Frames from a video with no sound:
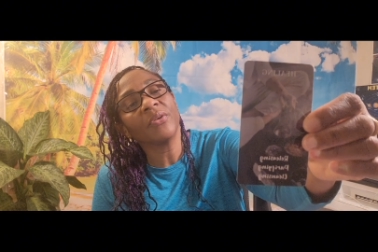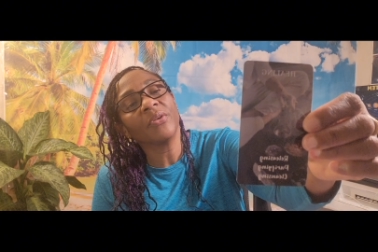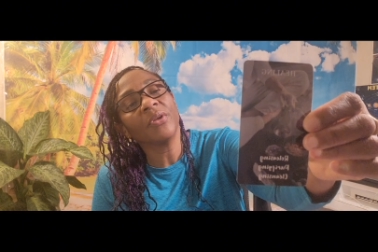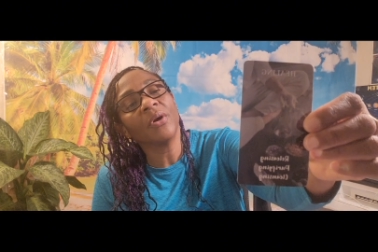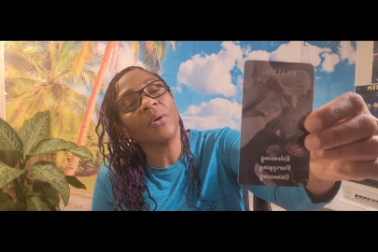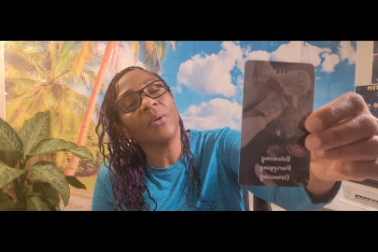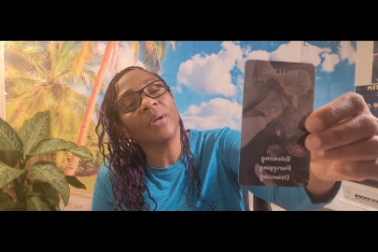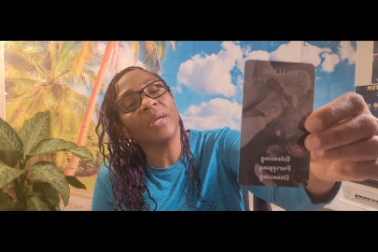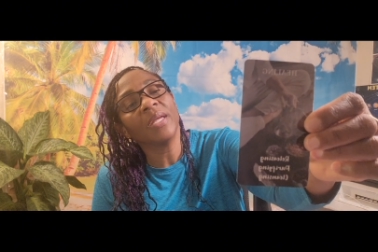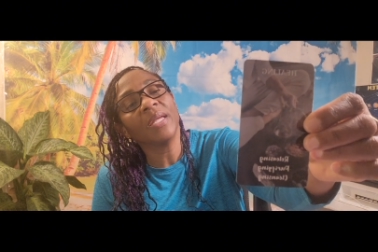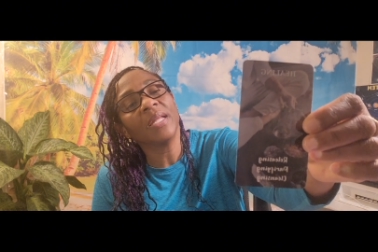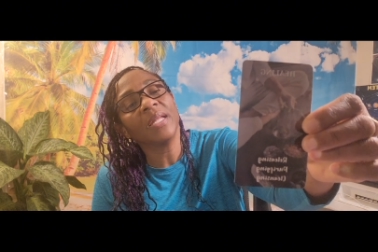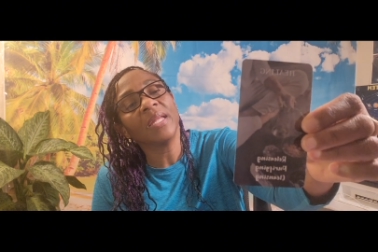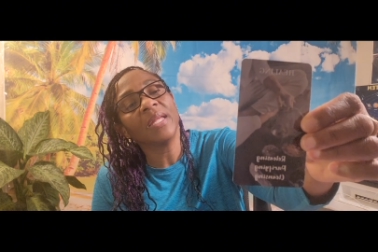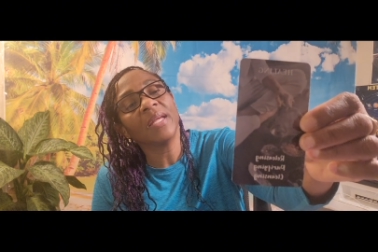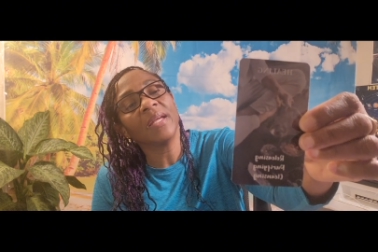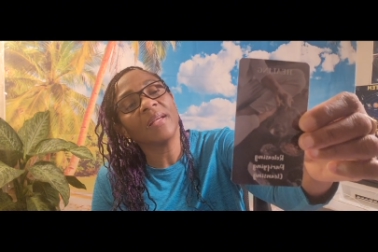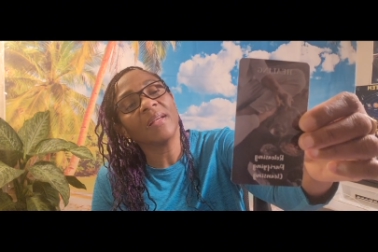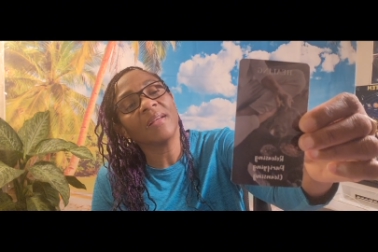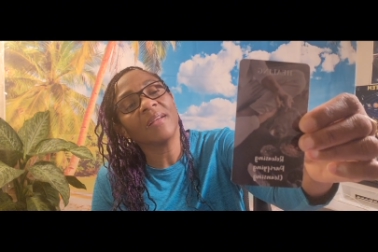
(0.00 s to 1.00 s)
you're now
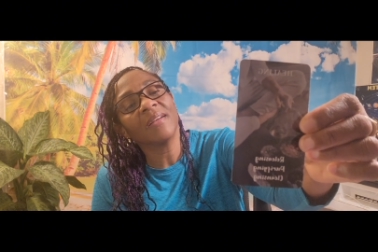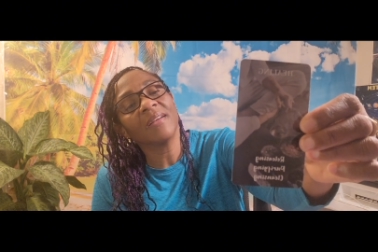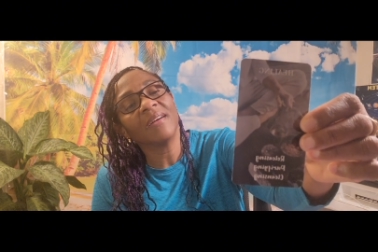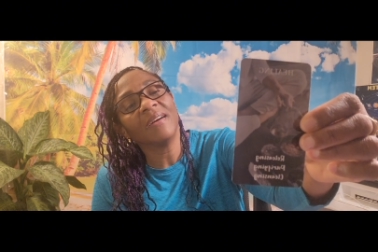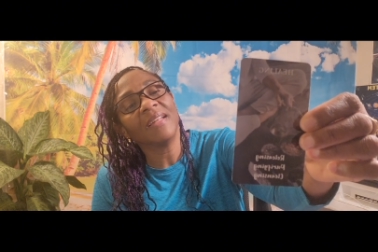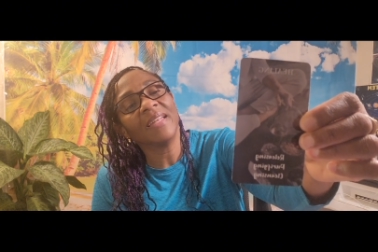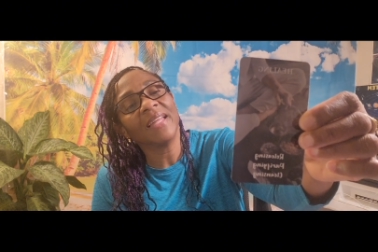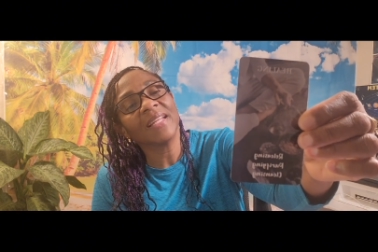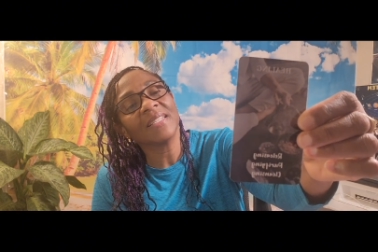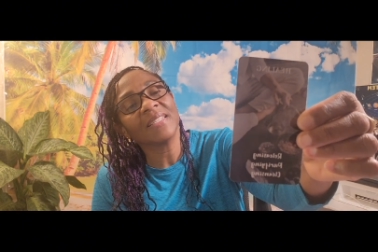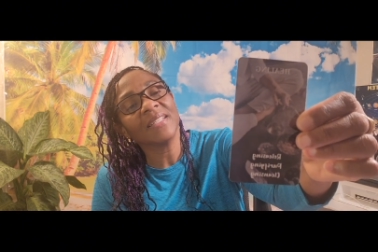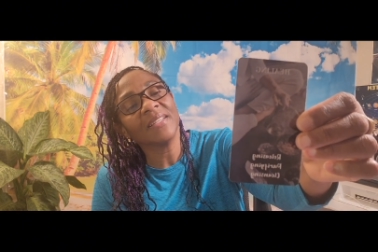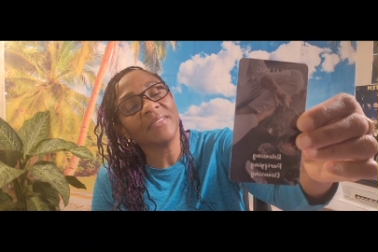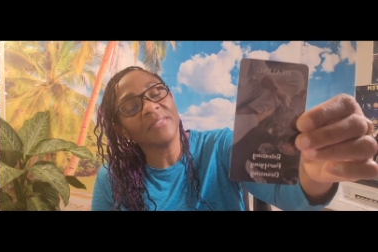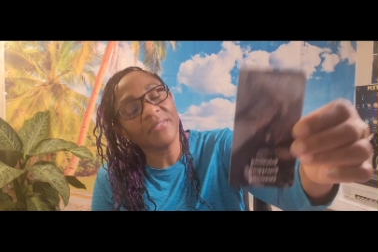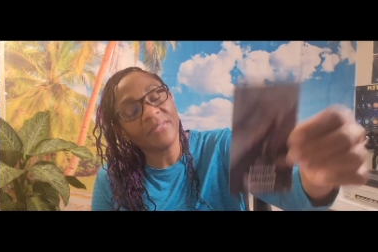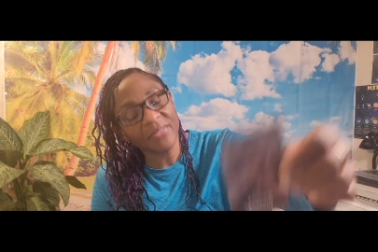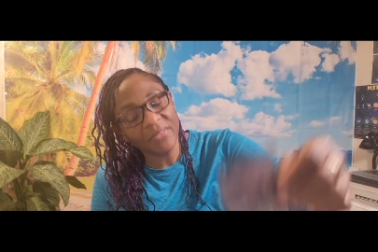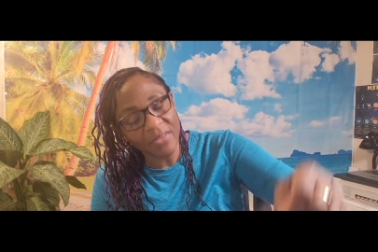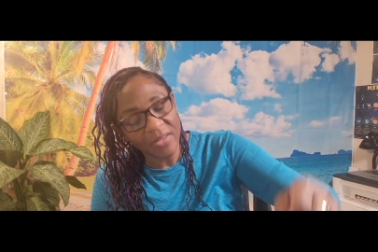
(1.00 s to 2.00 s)
healing
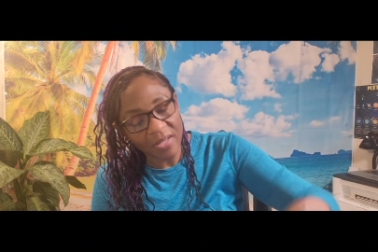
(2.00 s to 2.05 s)
collective